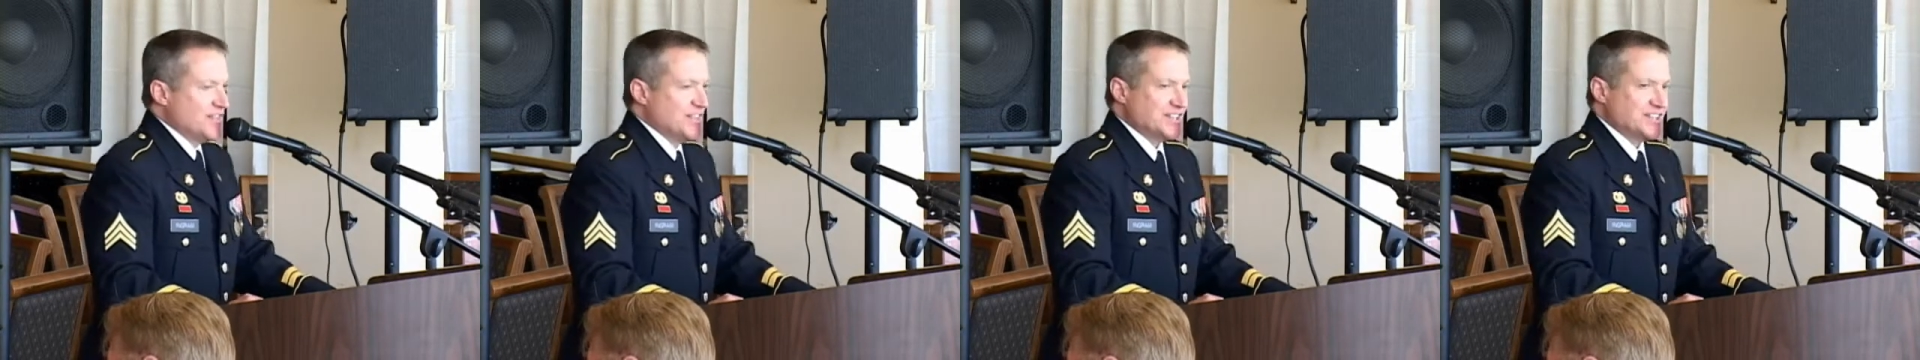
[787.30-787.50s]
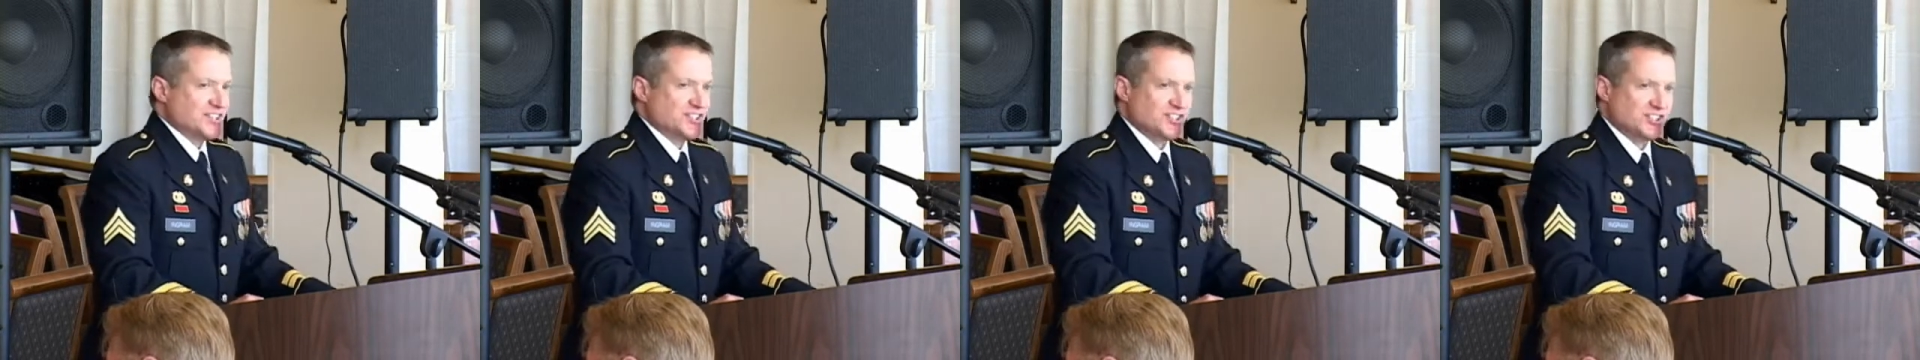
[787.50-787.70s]

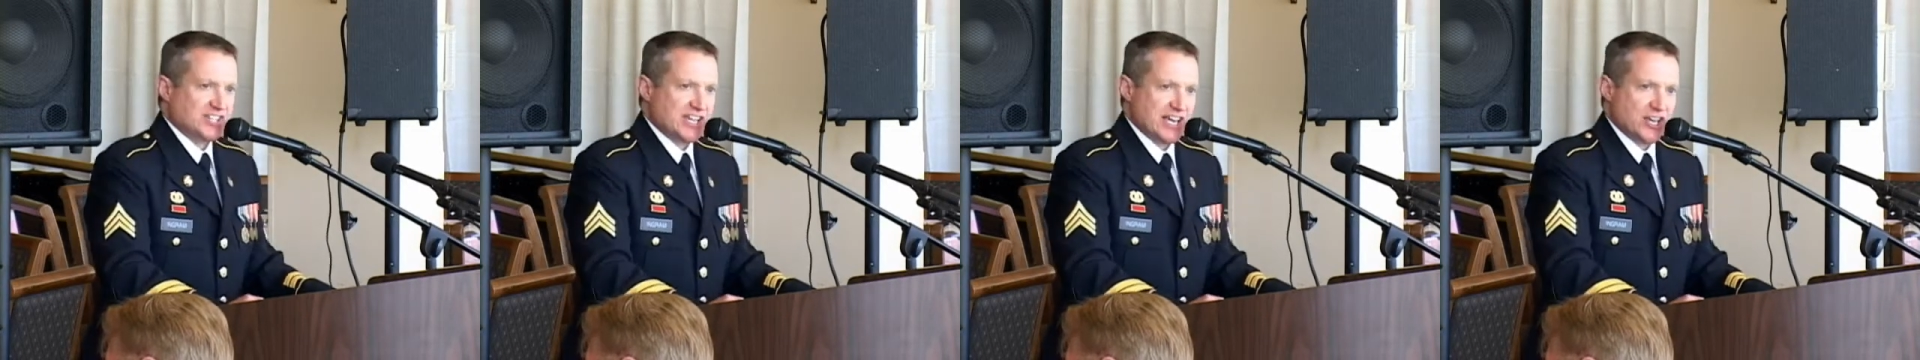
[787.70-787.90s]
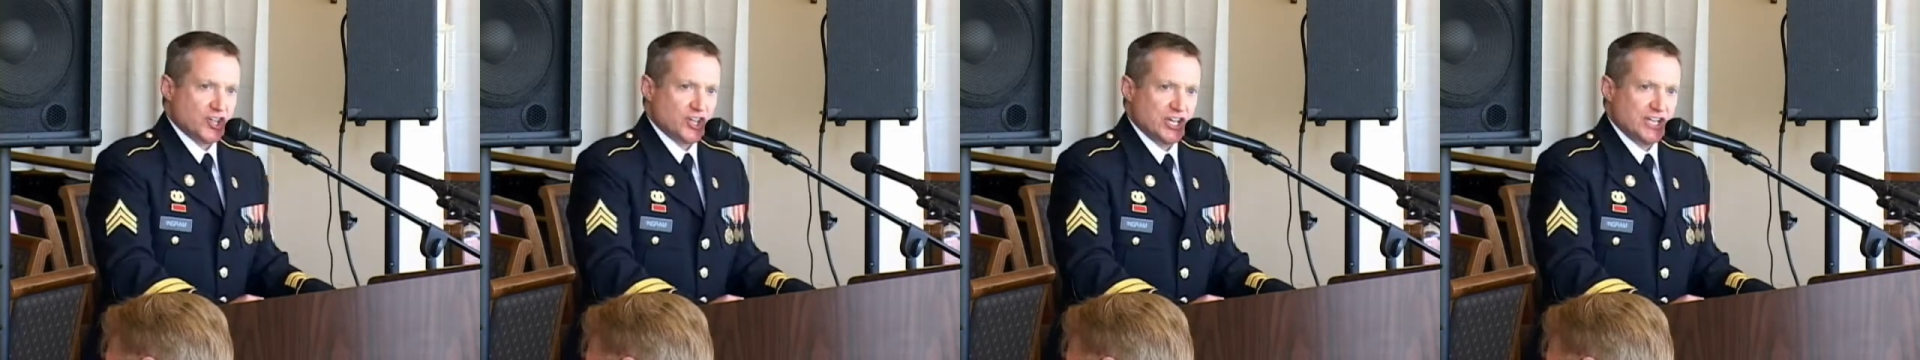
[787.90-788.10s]
The
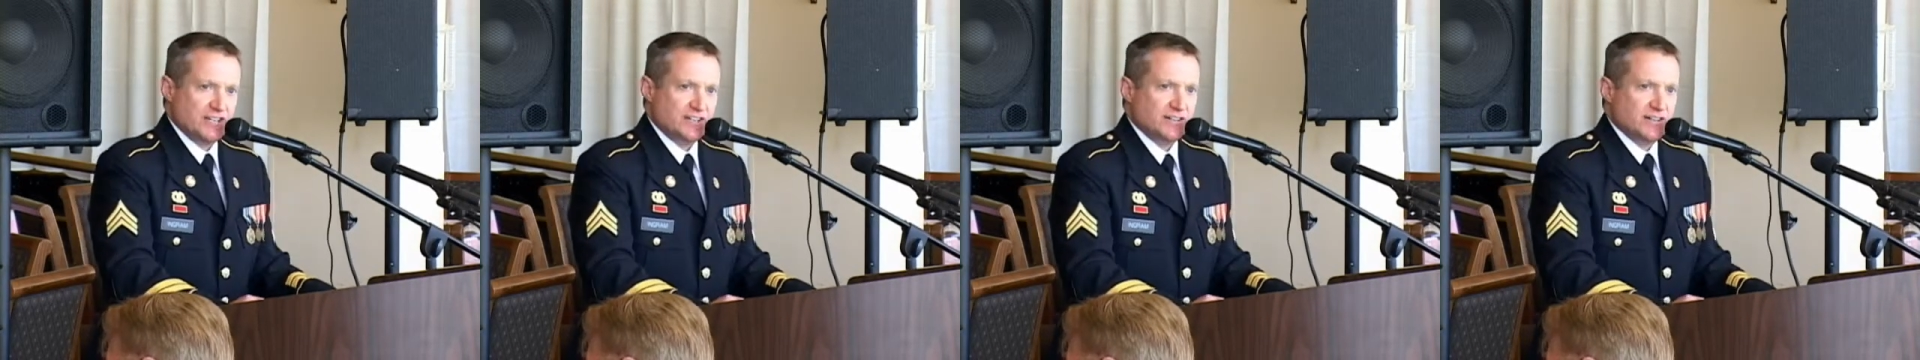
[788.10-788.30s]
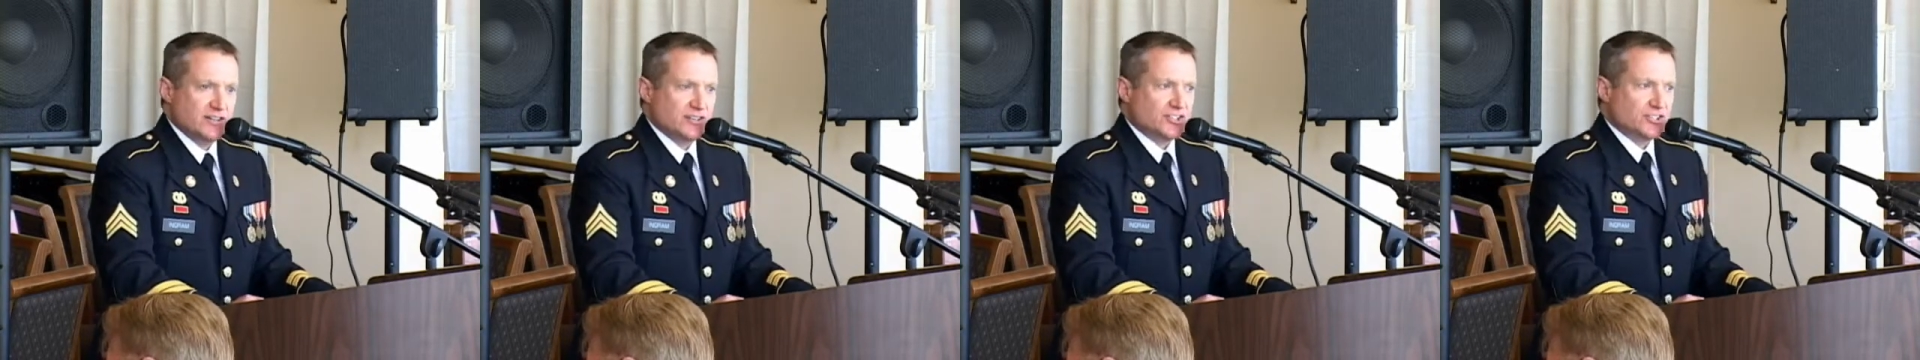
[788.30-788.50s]

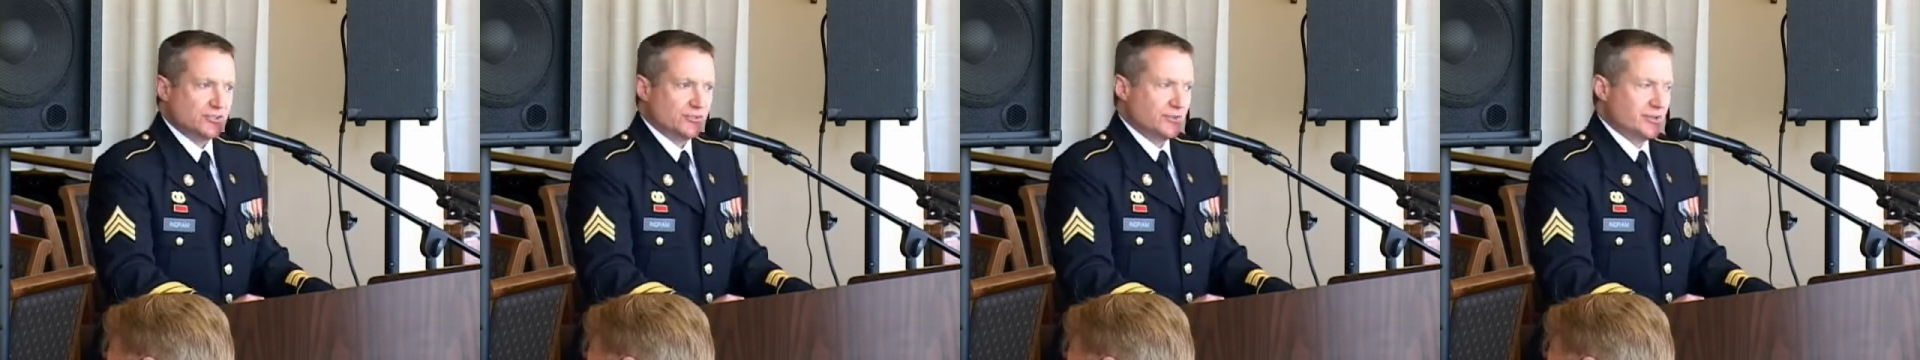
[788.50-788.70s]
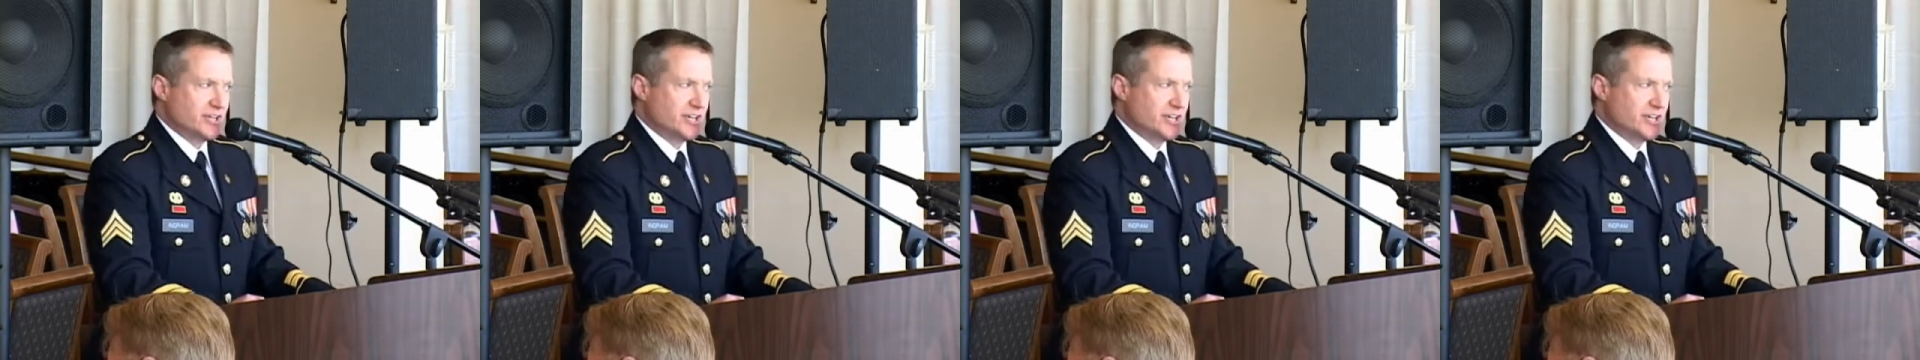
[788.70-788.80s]
decision to